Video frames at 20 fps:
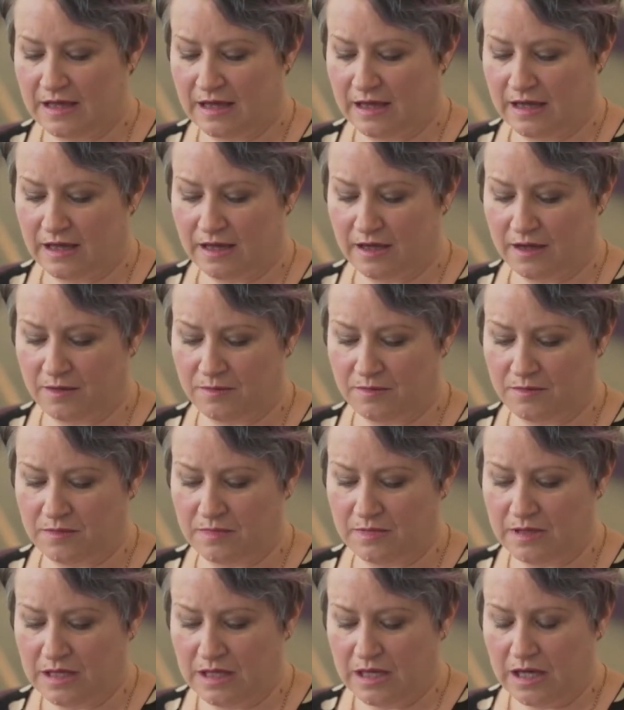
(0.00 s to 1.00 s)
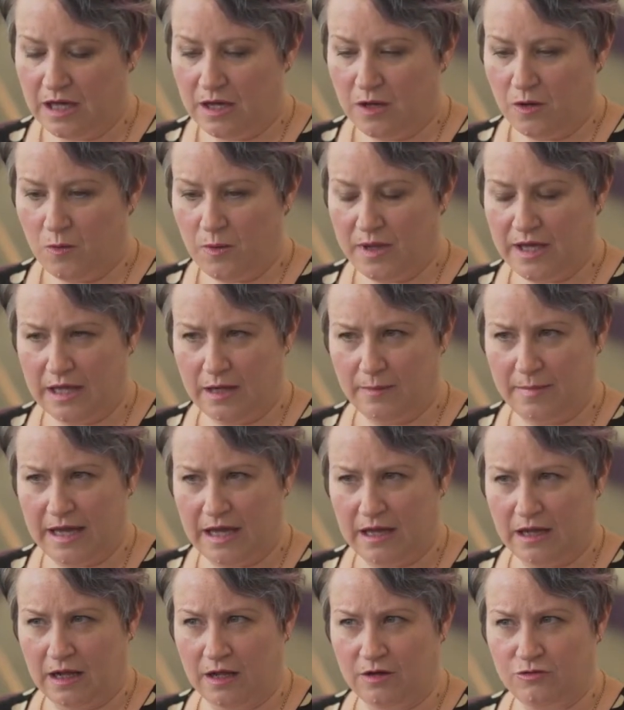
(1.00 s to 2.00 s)
We get
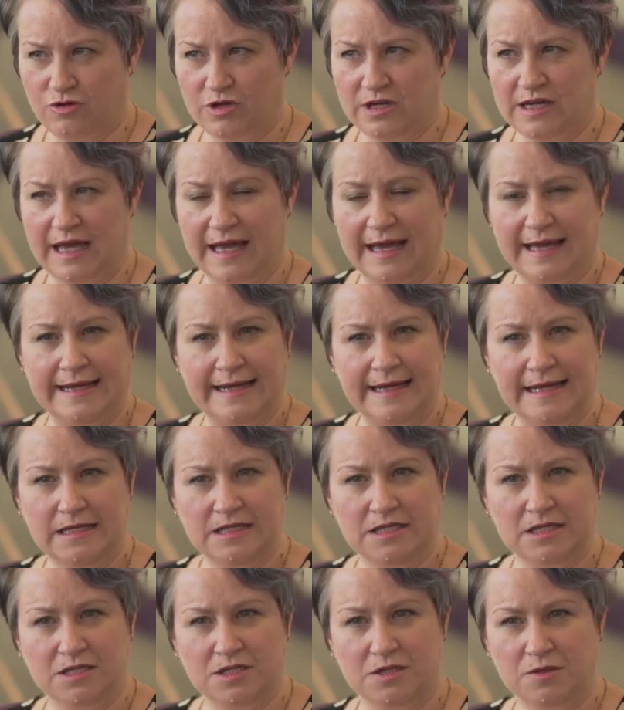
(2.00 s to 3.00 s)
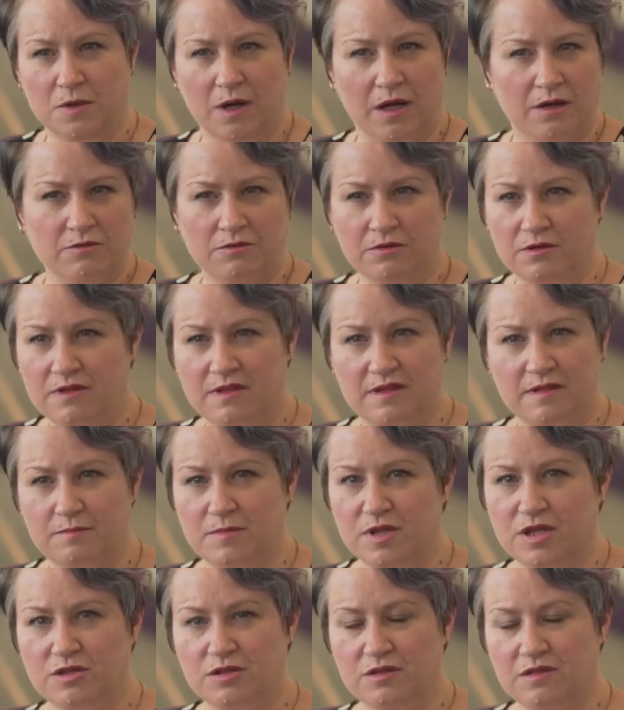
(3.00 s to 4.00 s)
about 180 to 200
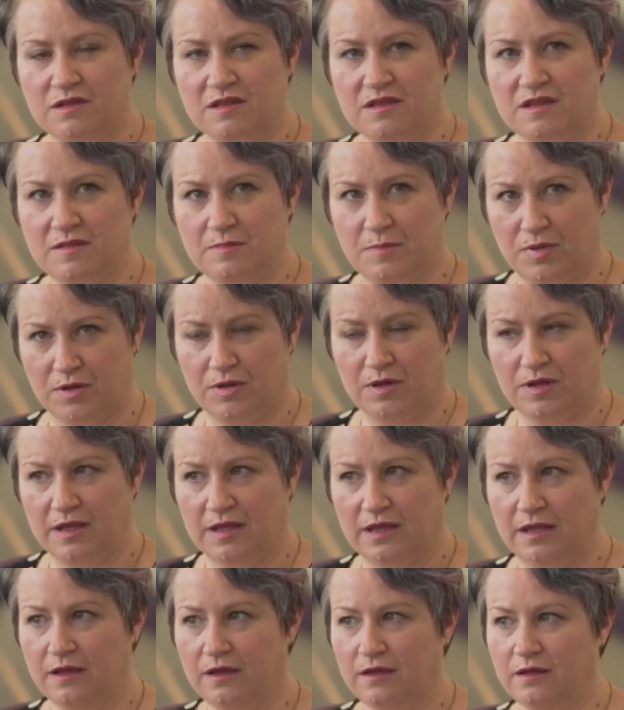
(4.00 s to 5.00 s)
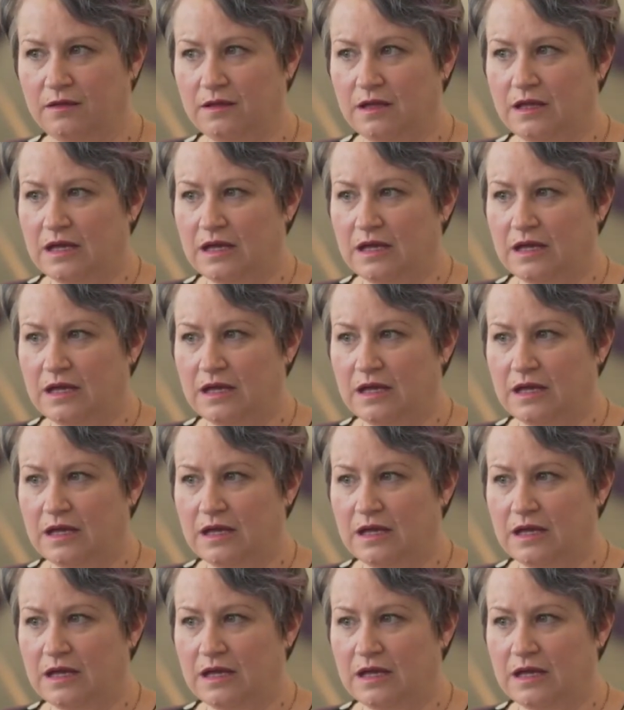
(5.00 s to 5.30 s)
submissions per year,